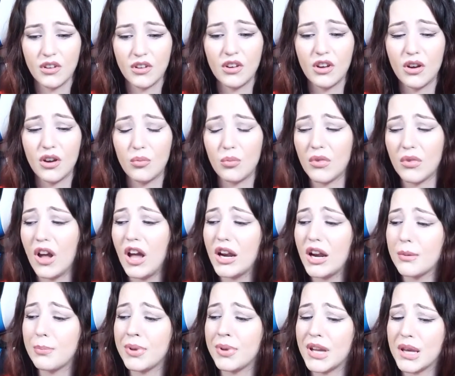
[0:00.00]
Come
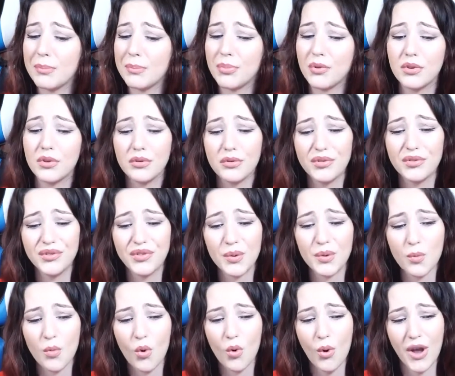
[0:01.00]
on, people
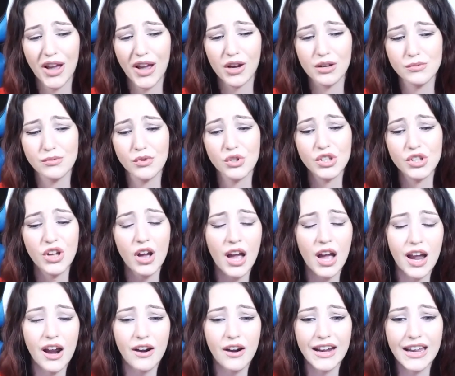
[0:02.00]
from Wegomundo,
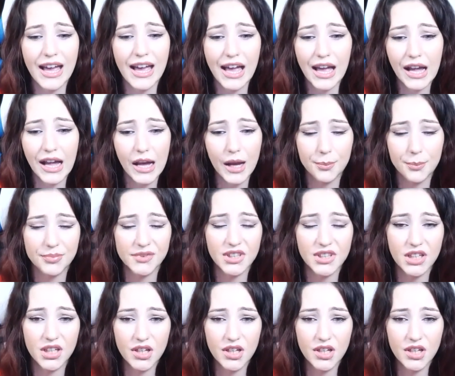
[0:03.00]
hurry up!